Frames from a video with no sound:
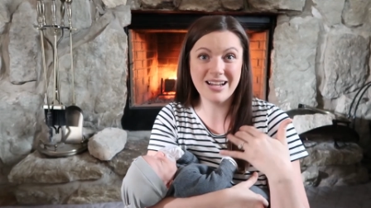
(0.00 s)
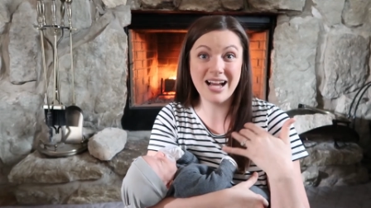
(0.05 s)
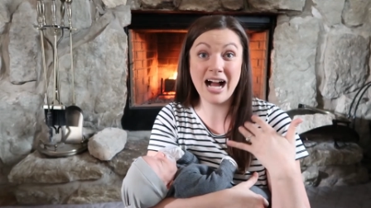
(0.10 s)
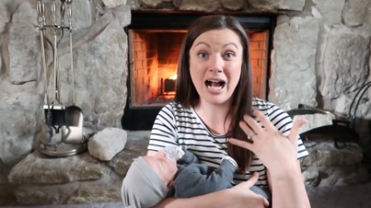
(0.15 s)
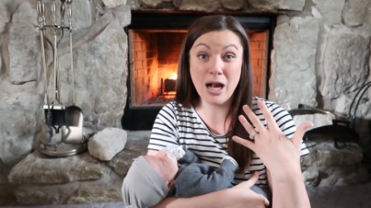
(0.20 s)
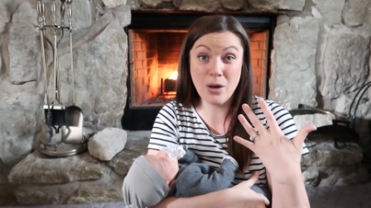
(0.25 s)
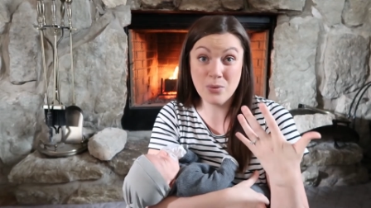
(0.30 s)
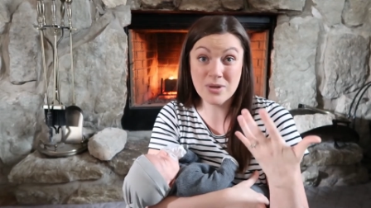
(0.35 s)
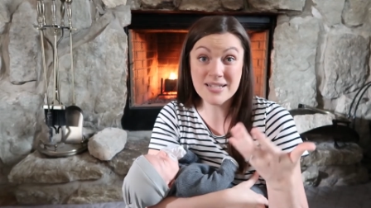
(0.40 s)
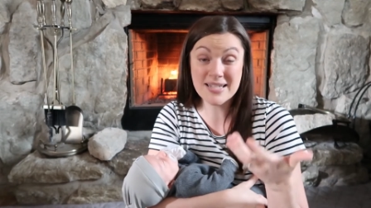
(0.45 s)

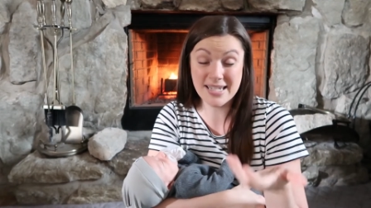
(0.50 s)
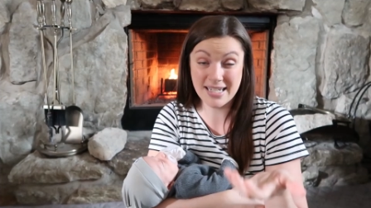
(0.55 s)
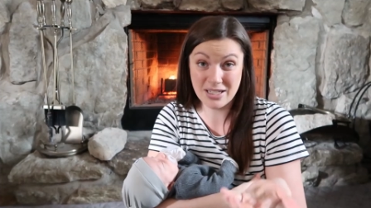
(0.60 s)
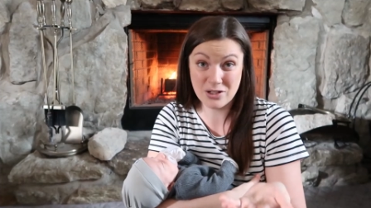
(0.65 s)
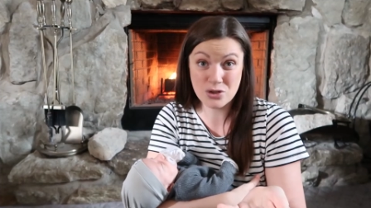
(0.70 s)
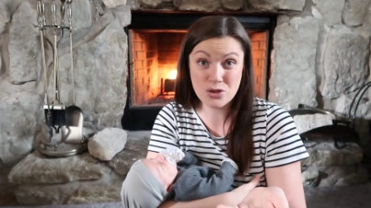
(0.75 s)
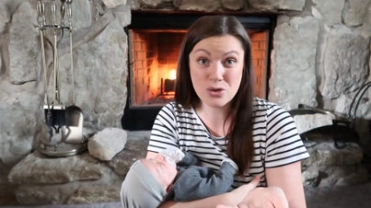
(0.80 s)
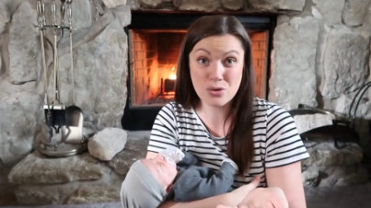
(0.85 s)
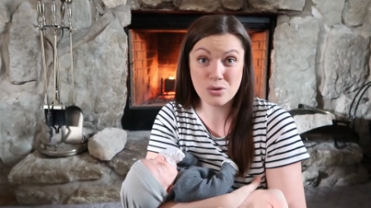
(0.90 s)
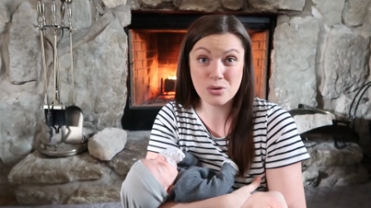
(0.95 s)
I was
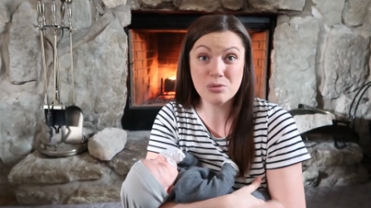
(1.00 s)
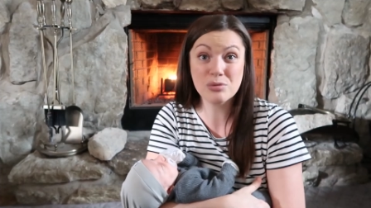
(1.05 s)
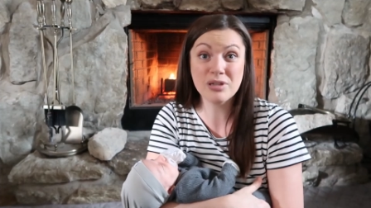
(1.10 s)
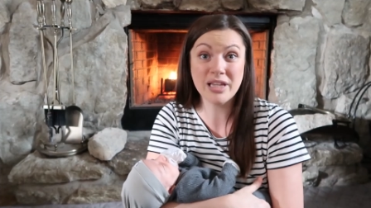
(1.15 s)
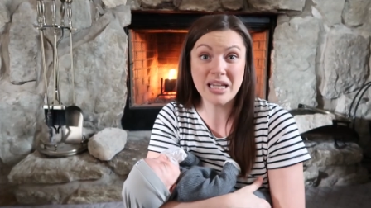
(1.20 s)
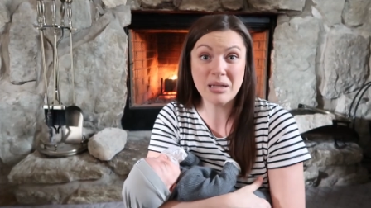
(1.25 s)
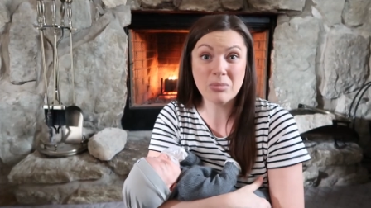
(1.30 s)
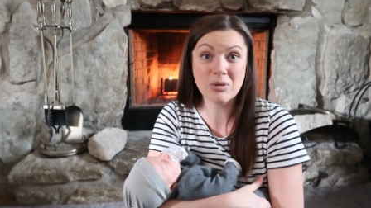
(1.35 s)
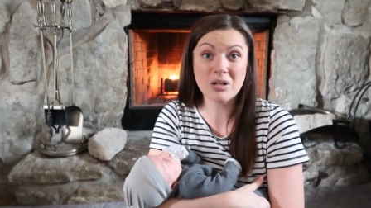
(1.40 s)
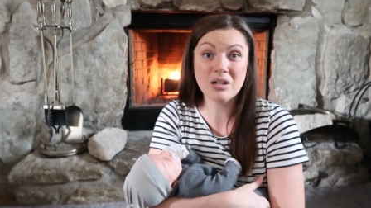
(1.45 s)
in true
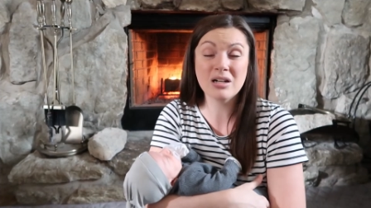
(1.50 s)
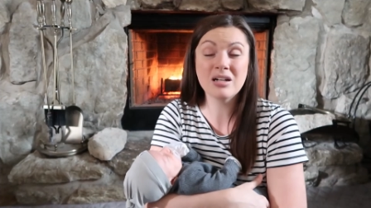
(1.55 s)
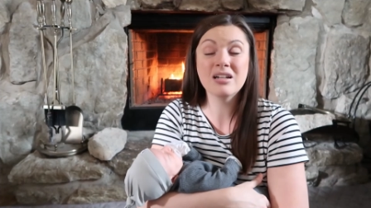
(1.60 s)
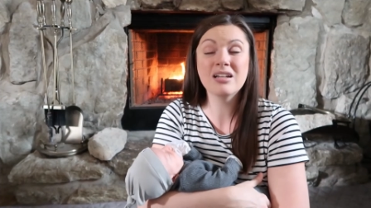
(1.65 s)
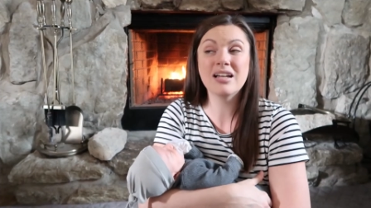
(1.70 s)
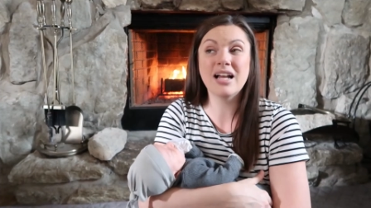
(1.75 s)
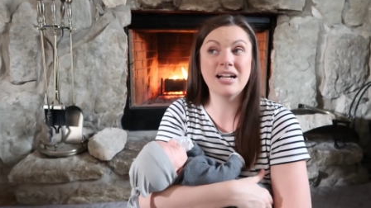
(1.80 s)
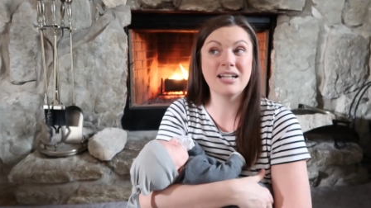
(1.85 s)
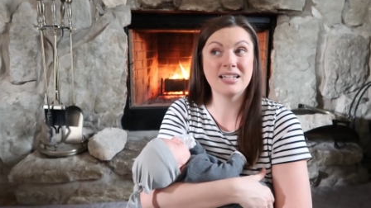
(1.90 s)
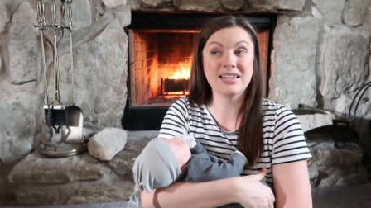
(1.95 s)
labor
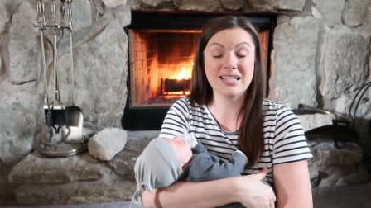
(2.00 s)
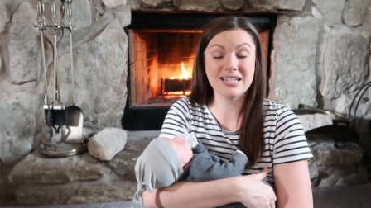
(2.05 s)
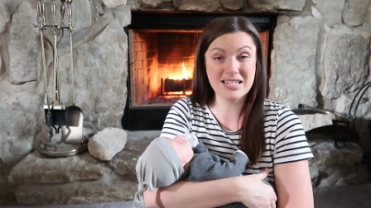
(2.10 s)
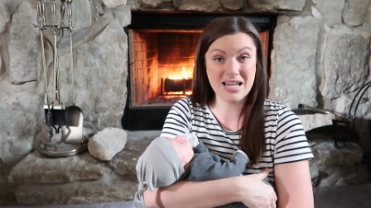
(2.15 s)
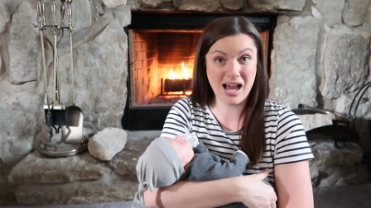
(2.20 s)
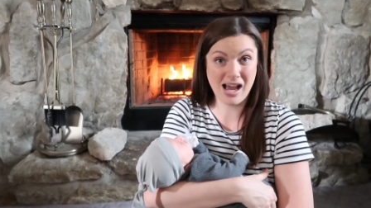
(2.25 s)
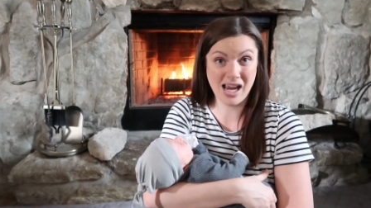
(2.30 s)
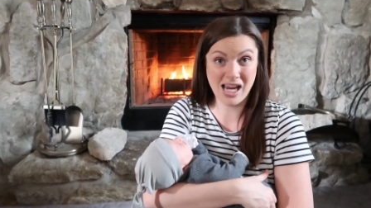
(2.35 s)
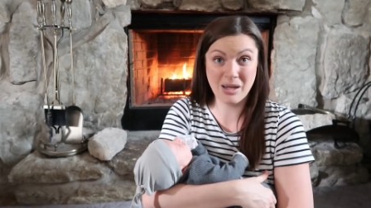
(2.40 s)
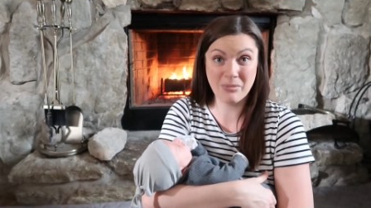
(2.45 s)
and at the
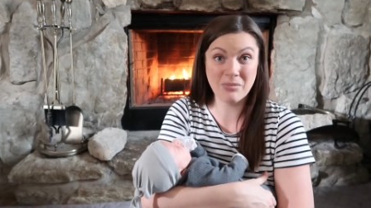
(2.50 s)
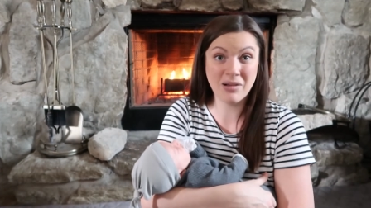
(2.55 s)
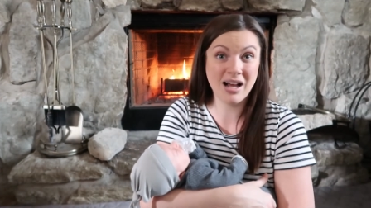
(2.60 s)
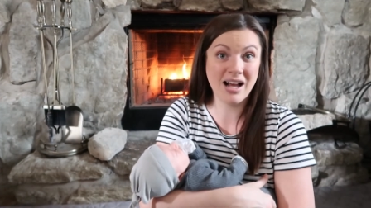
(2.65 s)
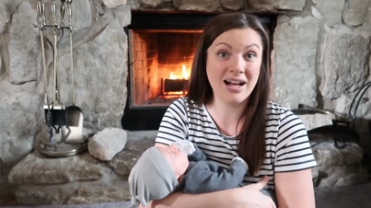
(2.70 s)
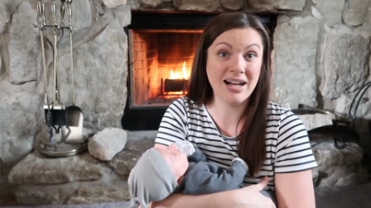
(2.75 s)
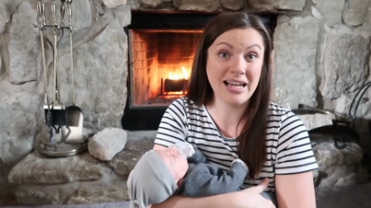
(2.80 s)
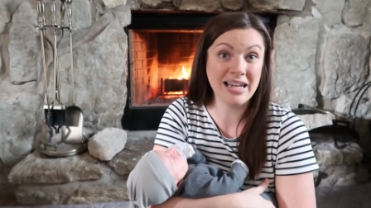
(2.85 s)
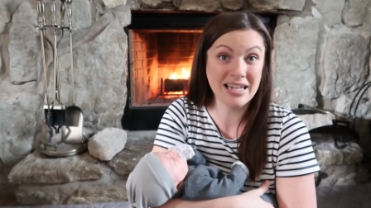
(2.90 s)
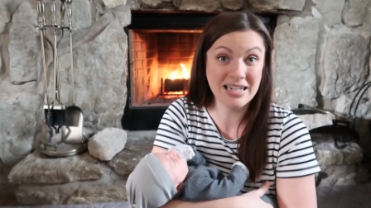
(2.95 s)
time
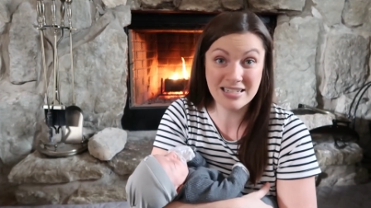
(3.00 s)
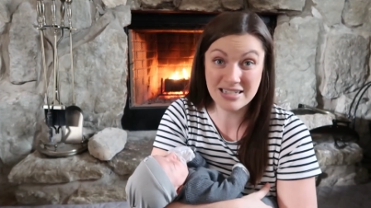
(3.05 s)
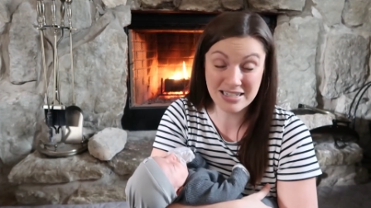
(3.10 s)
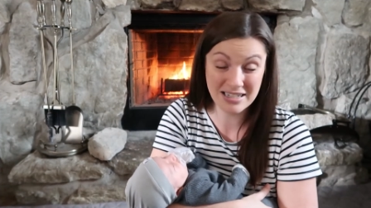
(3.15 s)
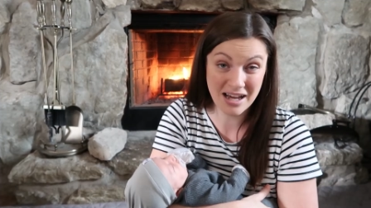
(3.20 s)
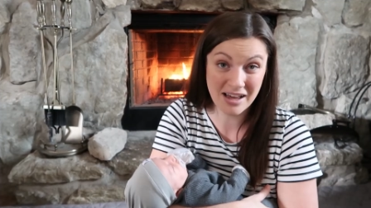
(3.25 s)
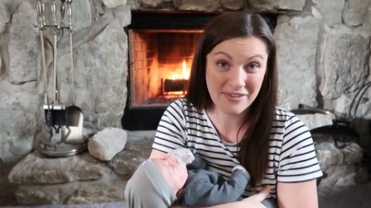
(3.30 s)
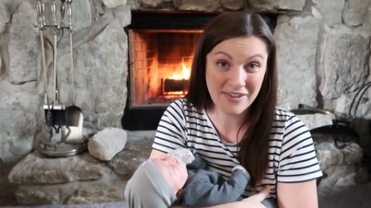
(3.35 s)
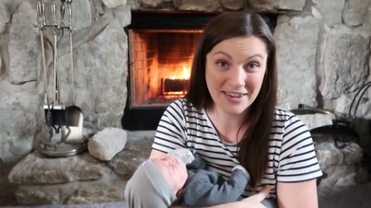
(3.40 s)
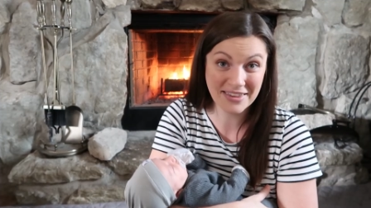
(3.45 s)
I did
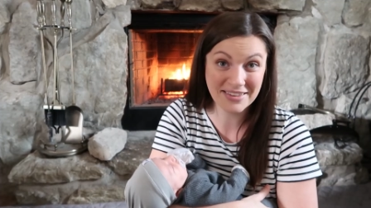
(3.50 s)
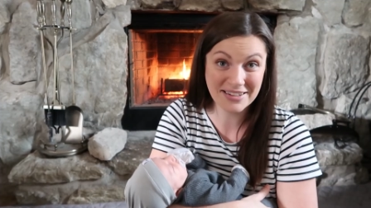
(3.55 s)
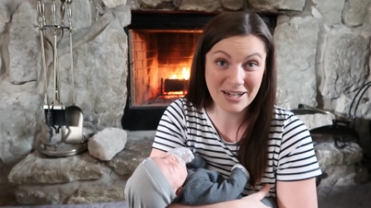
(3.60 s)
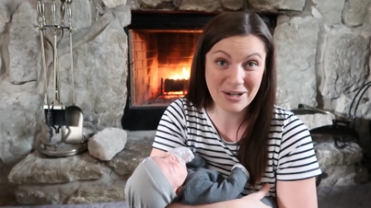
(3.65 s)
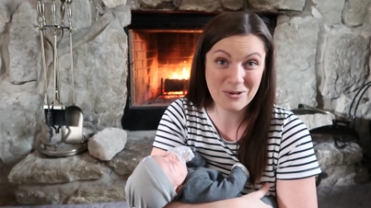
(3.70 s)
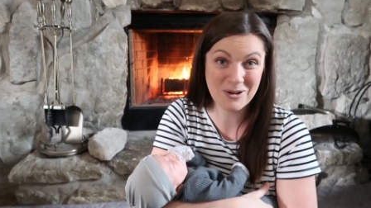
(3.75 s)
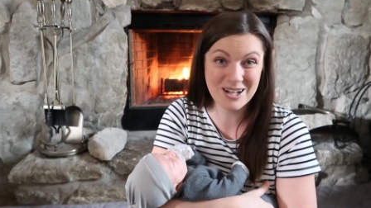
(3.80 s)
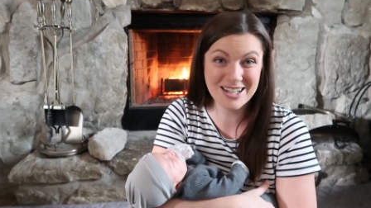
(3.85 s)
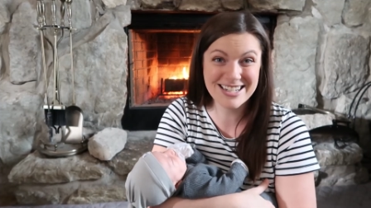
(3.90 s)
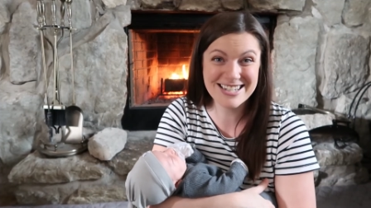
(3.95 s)
not think that
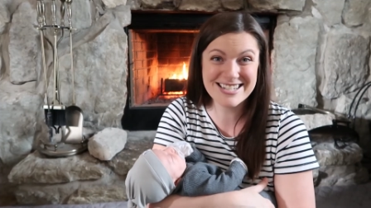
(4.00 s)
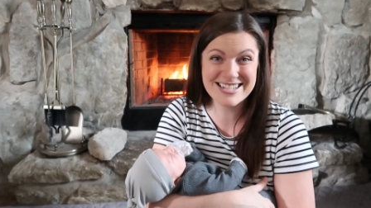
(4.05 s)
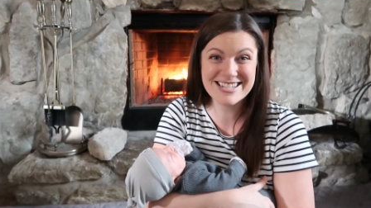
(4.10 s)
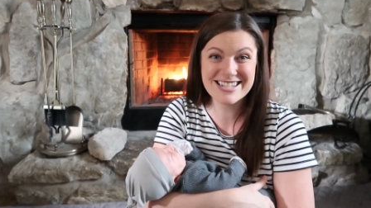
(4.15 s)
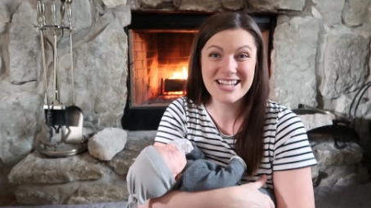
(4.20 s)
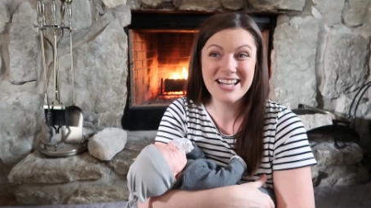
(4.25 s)
I was.